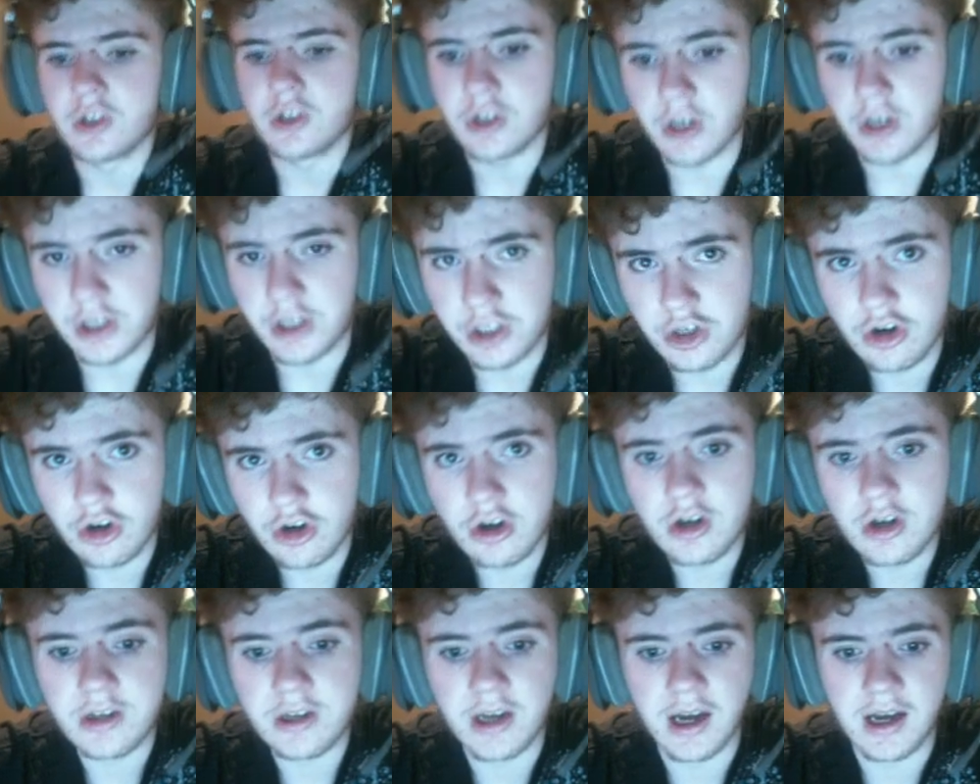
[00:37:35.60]

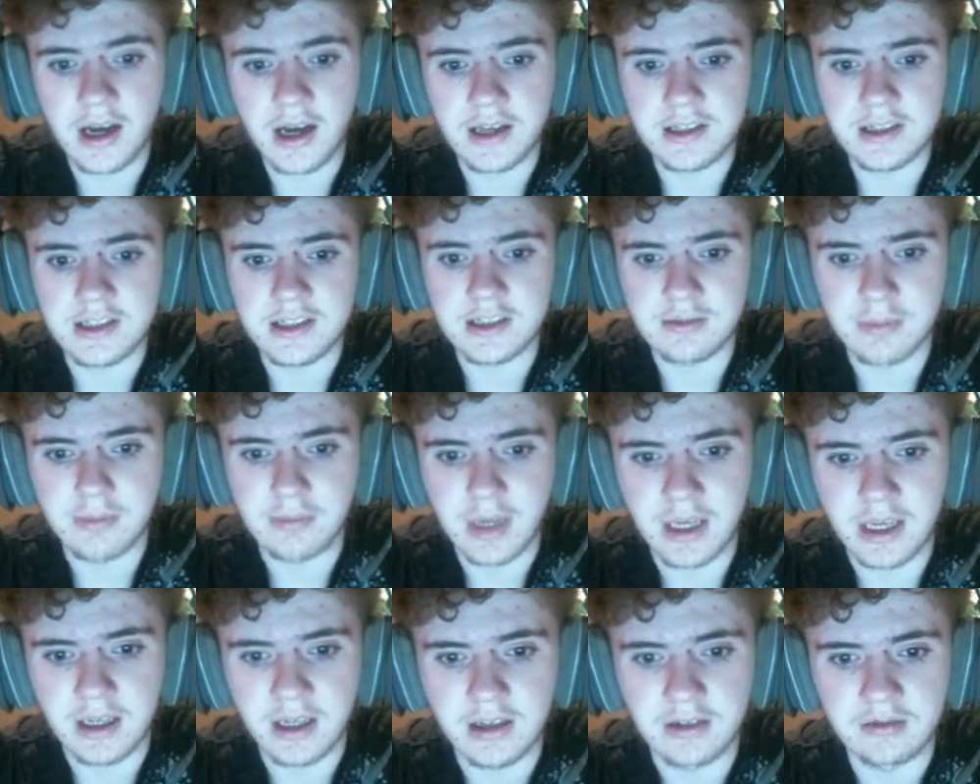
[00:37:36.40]
Your guys'
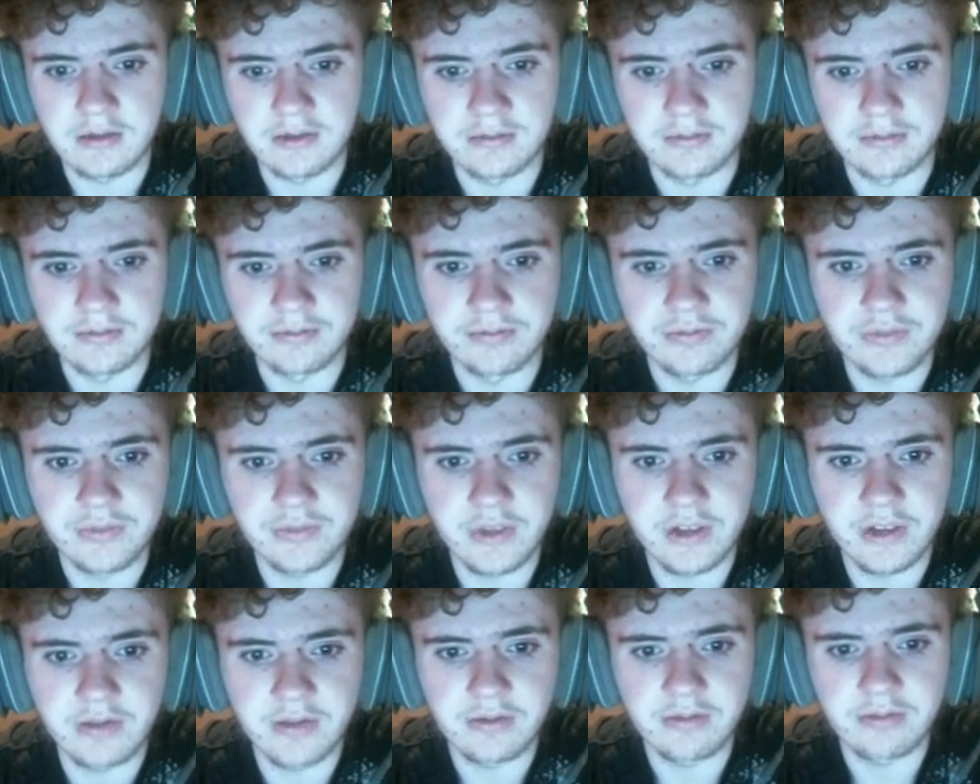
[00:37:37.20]
main
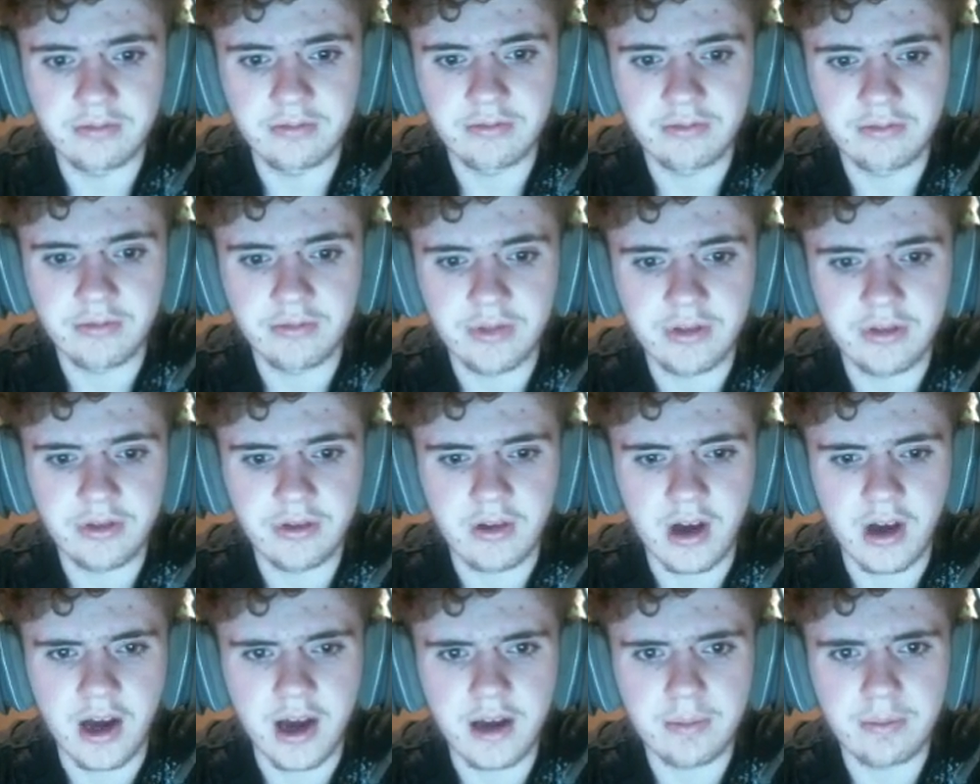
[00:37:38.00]

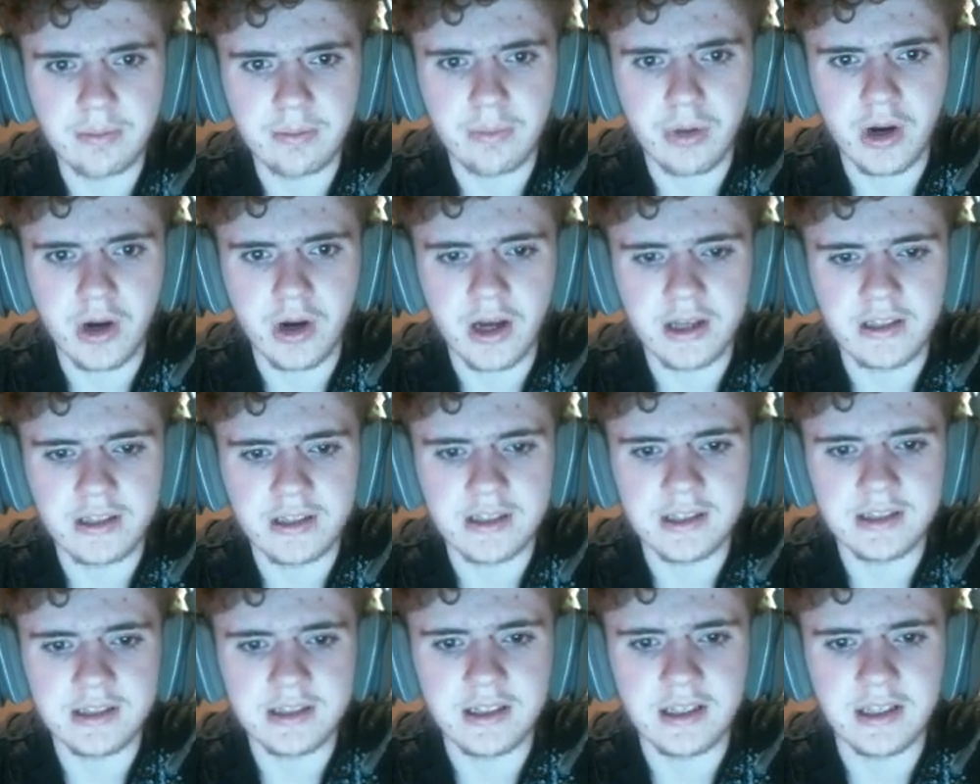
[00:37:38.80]
thought
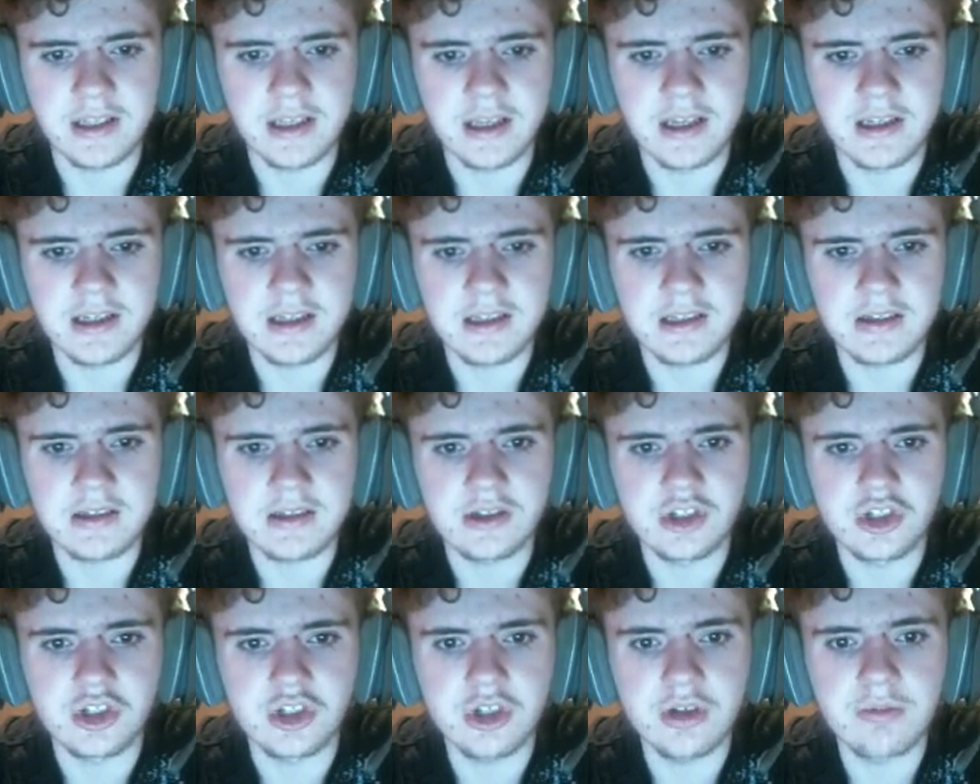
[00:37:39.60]
process, I guess,
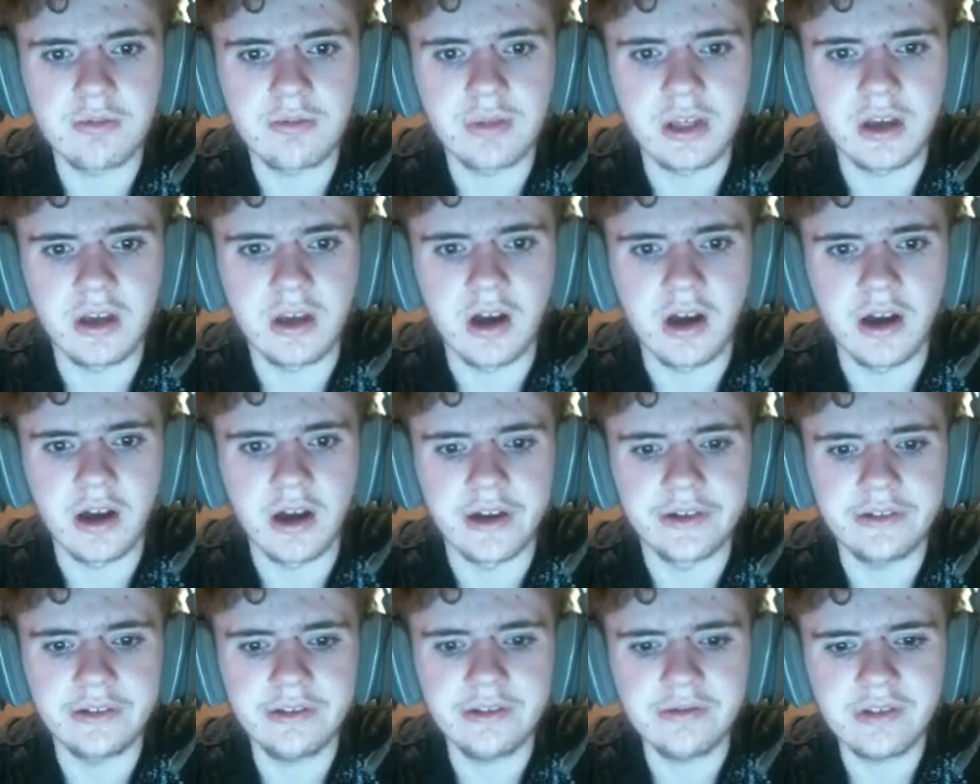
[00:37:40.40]
should be
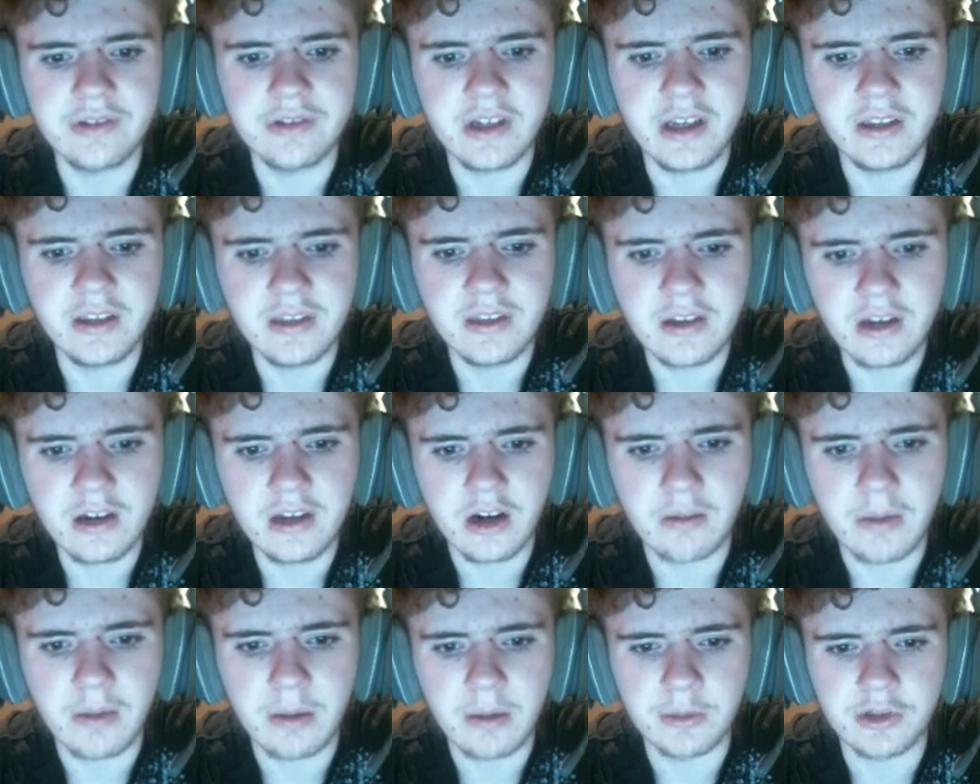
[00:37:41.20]
on, well, I think
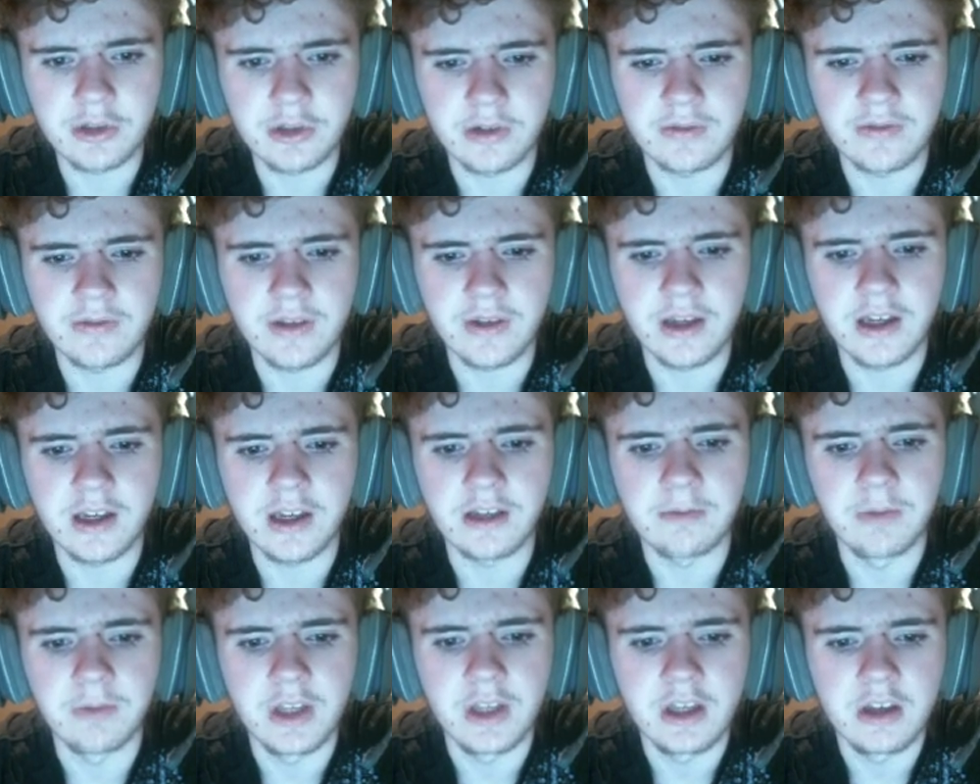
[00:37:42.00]
our mammals are
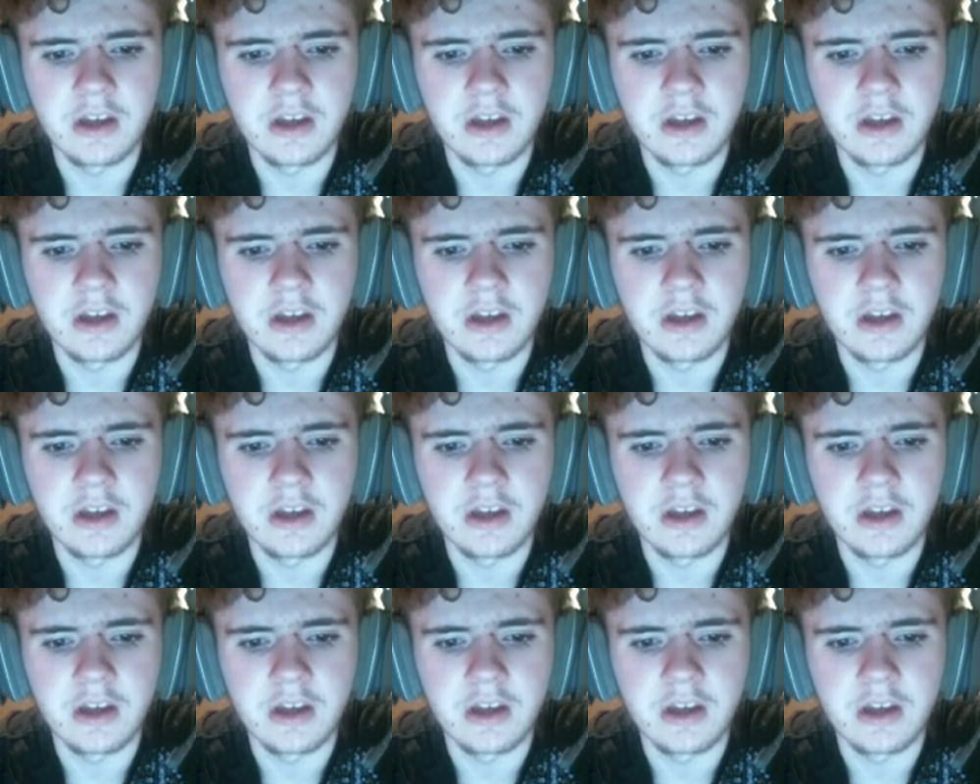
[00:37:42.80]
fine,